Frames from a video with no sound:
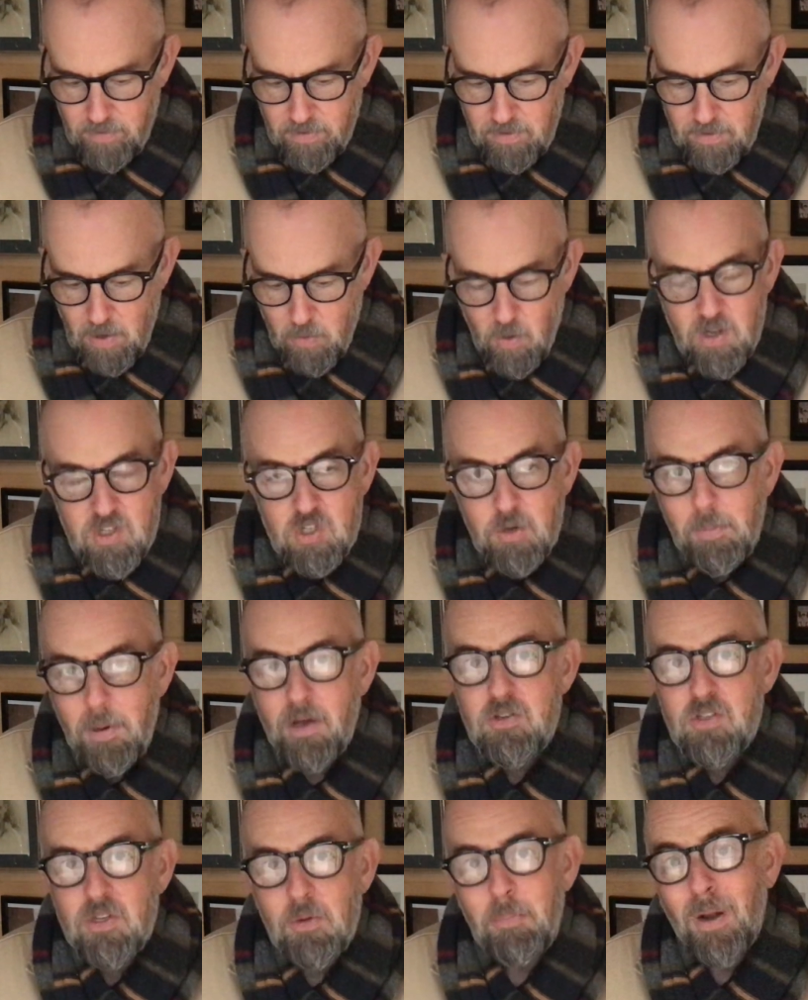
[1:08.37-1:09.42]
They weren't
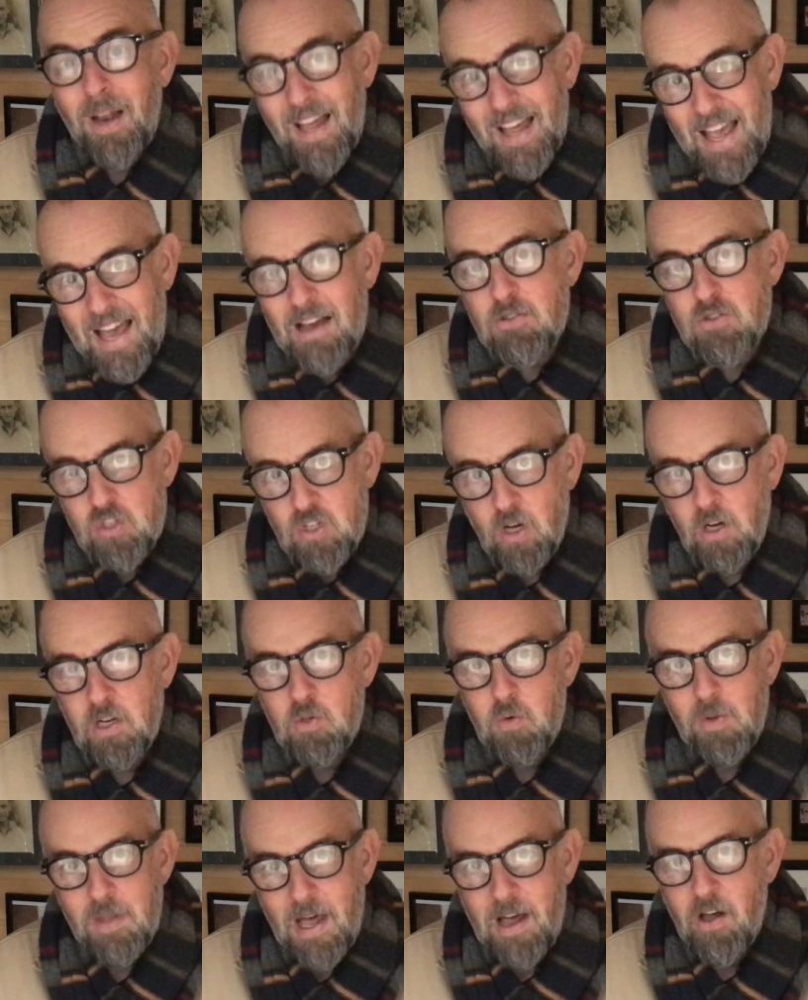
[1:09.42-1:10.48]
supposed to play outside
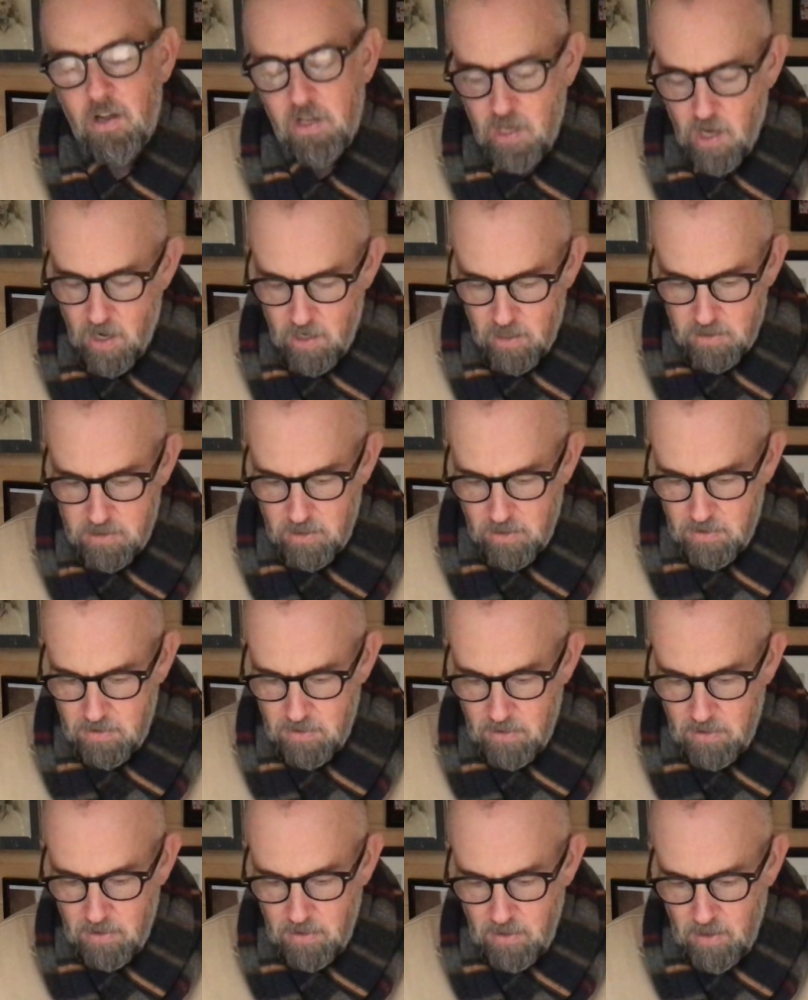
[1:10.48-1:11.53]
without a guard.
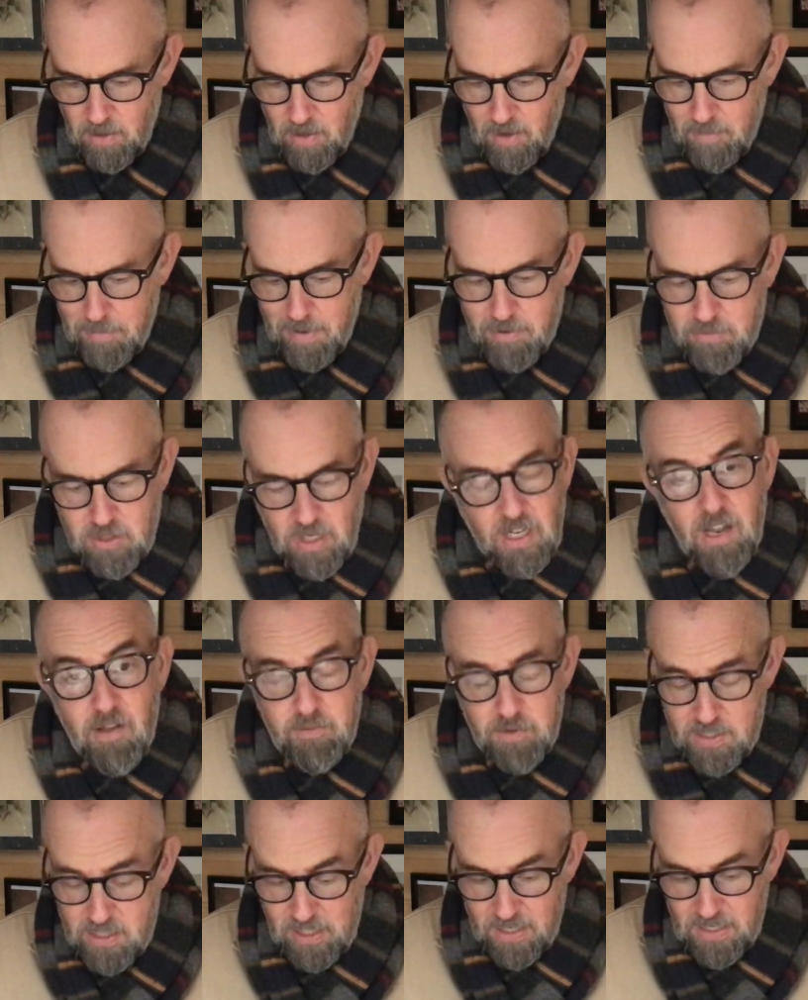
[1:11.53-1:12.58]
But it was a
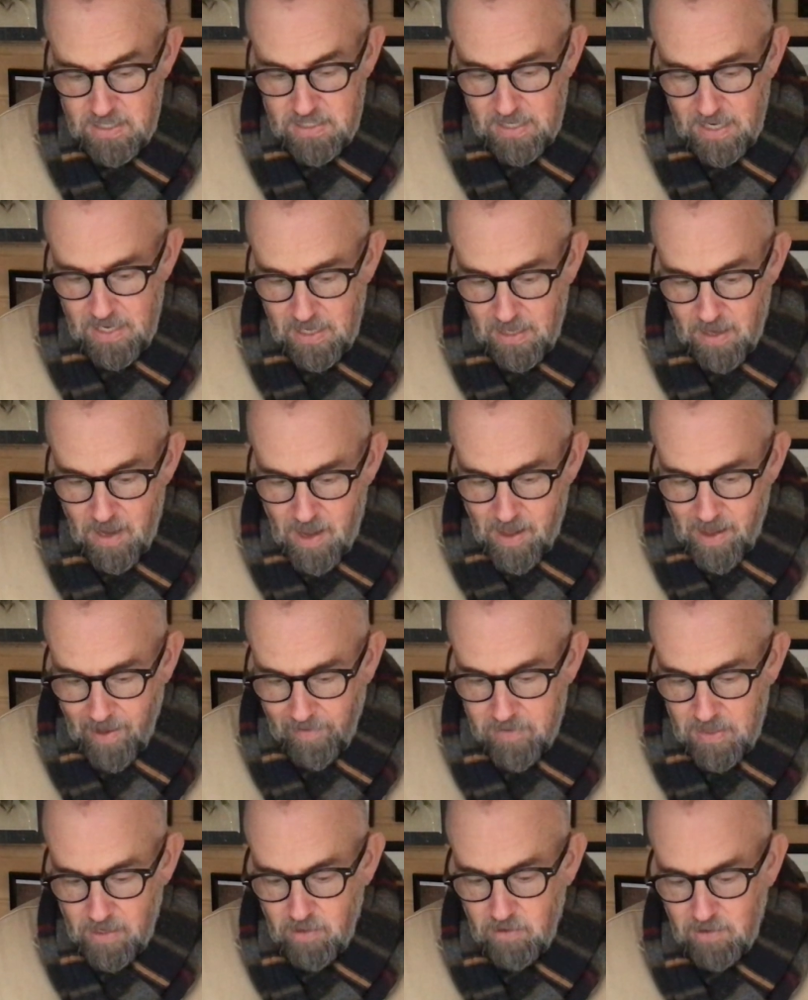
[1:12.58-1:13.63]
lovely sunny day, and
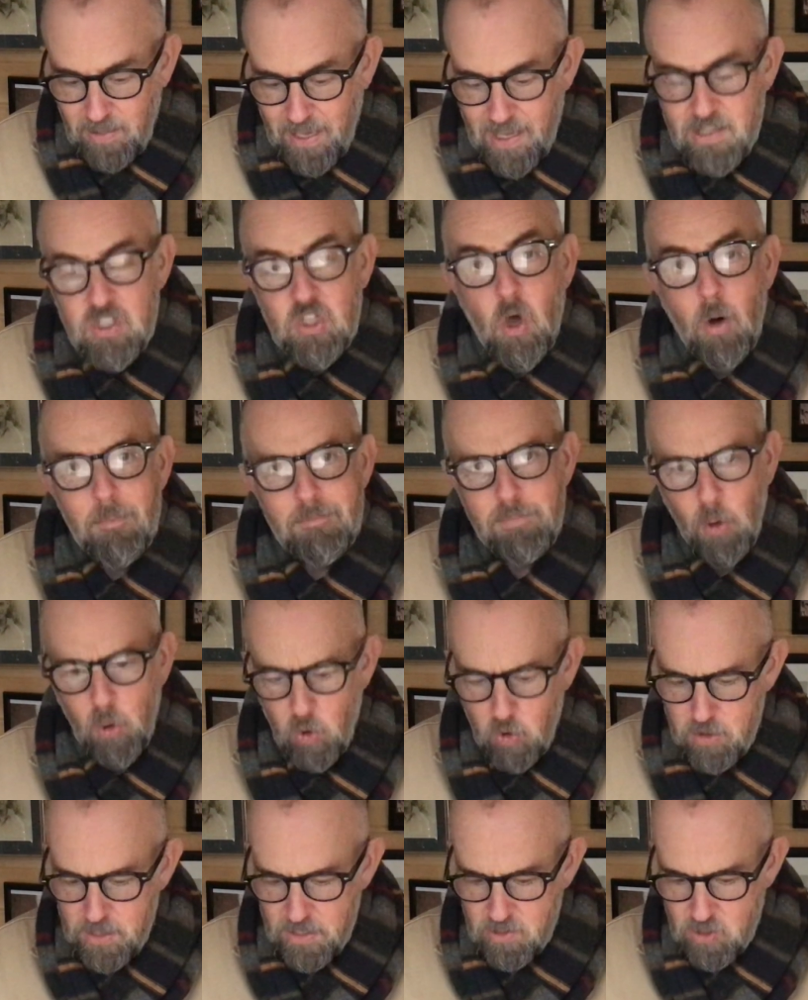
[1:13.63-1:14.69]
the little kids got
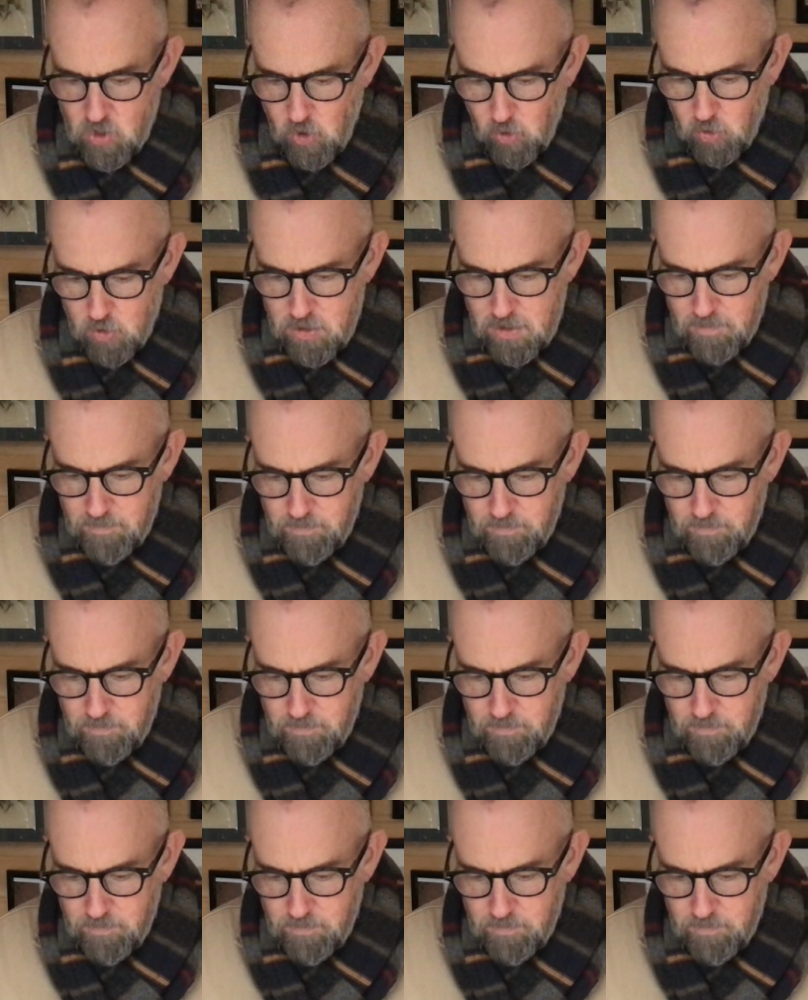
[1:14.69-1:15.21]
bored indoors.